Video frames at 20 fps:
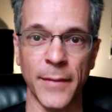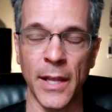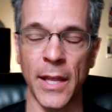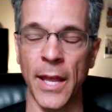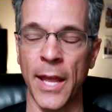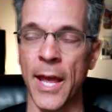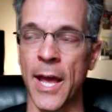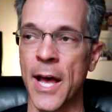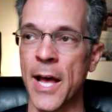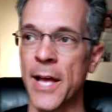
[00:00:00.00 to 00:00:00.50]

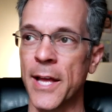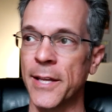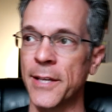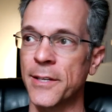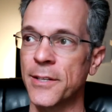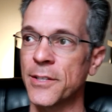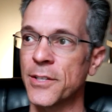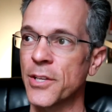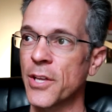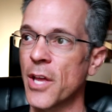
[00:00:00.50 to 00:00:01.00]

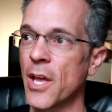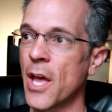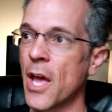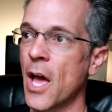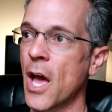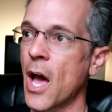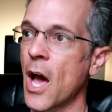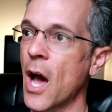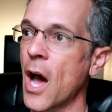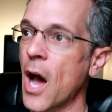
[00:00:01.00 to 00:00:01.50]
And
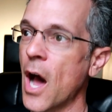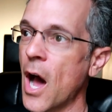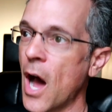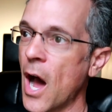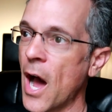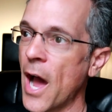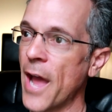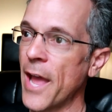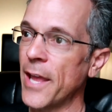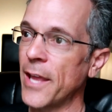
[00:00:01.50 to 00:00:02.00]

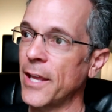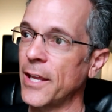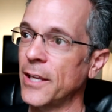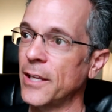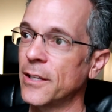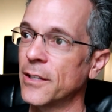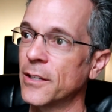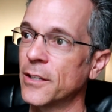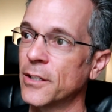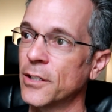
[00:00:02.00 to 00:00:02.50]

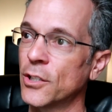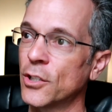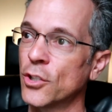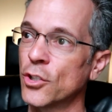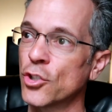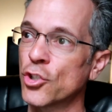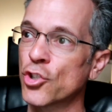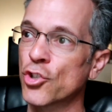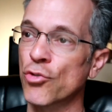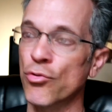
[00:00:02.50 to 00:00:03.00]
I
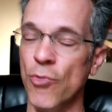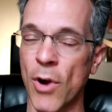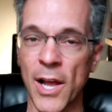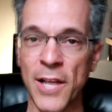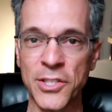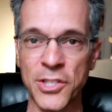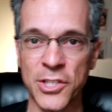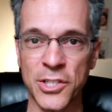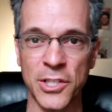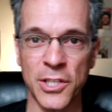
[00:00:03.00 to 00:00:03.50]

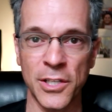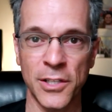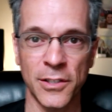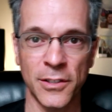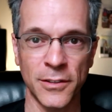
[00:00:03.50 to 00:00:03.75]
trust,